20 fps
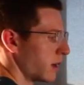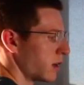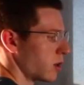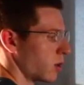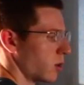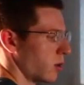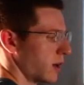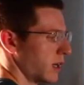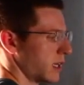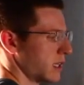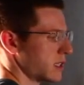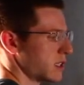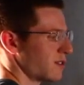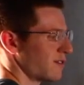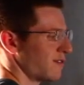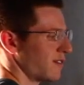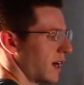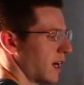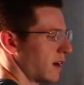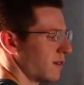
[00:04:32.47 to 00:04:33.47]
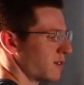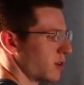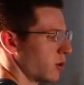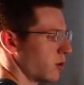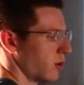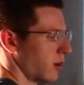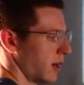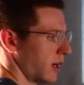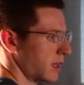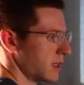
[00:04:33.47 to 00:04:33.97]
Chlorines, 5
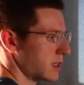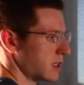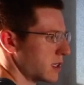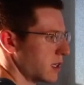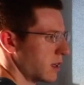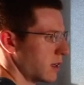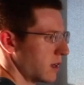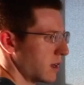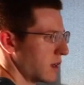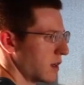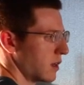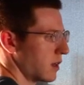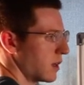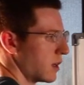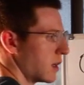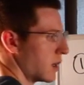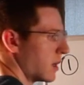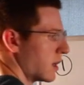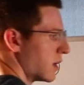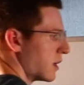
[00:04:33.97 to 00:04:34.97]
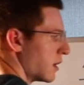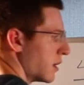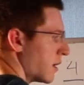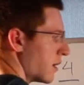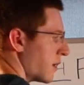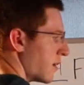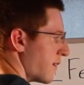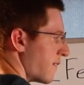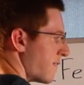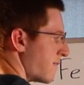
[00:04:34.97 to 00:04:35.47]
chlorines,
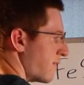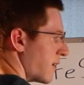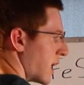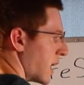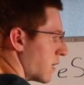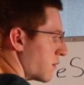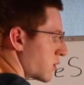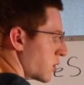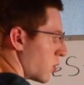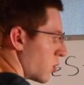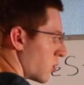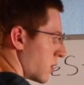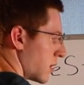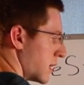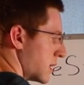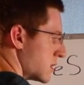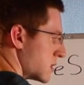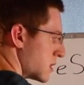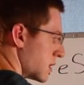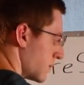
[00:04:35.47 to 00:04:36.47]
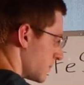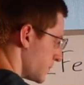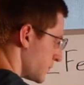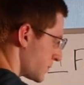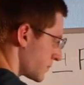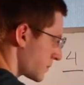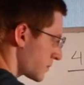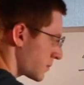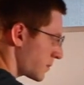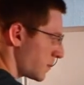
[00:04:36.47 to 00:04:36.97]
5 chlorines.
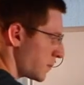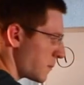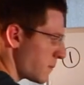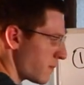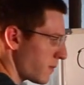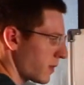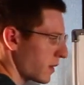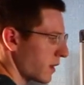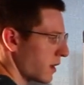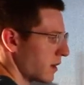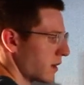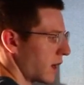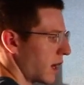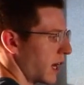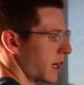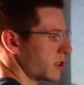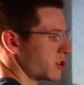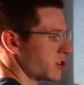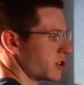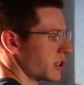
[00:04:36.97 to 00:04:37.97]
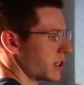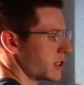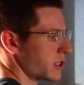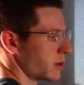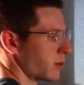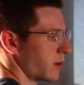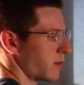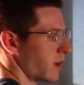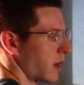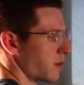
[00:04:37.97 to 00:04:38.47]
Hydrogen,
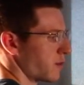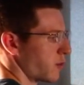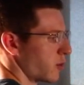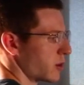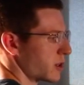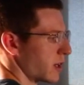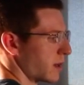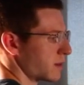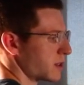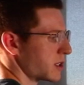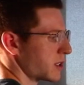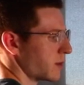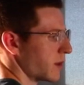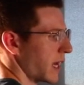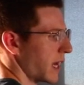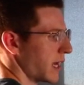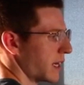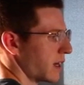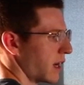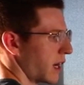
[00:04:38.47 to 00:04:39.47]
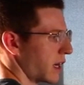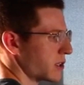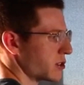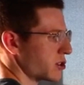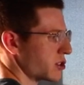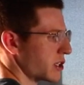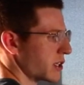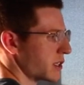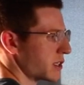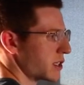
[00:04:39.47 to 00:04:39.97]
so we've got 4 times 2, 8
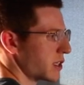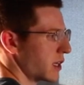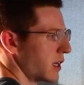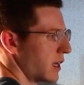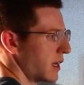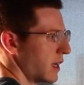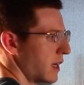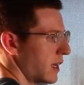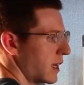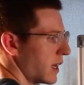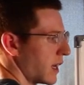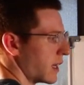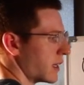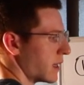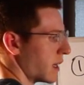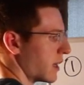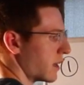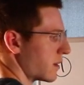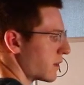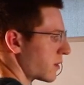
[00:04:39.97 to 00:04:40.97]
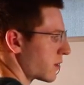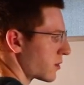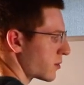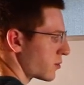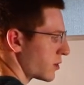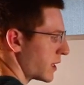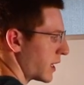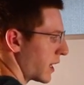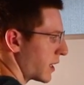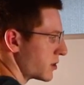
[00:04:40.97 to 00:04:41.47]
hydrogens. And then
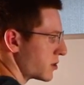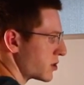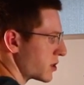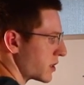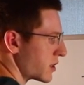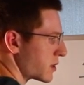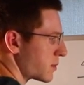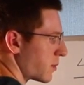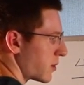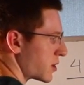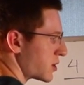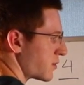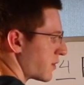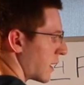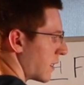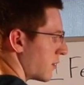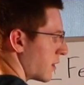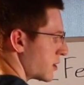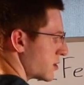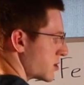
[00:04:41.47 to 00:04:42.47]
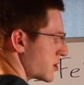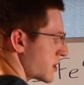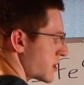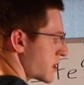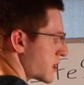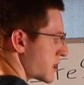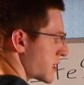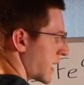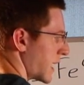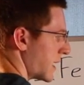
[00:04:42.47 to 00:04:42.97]
3 hydrogens plus 5
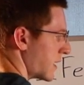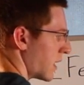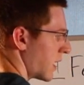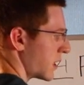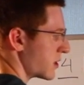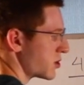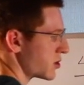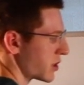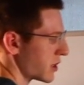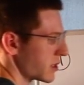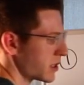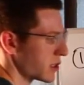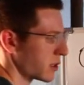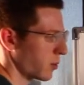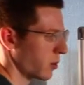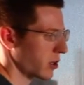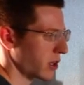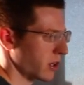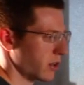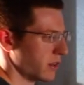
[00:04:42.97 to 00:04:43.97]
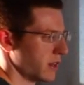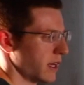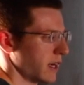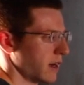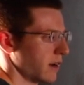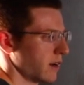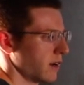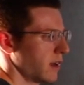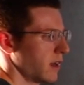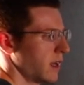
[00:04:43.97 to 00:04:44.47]
hydrogens is 8 hydrogens, so we're good
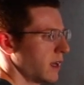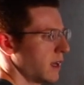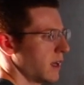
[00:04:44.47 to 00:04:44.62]
there.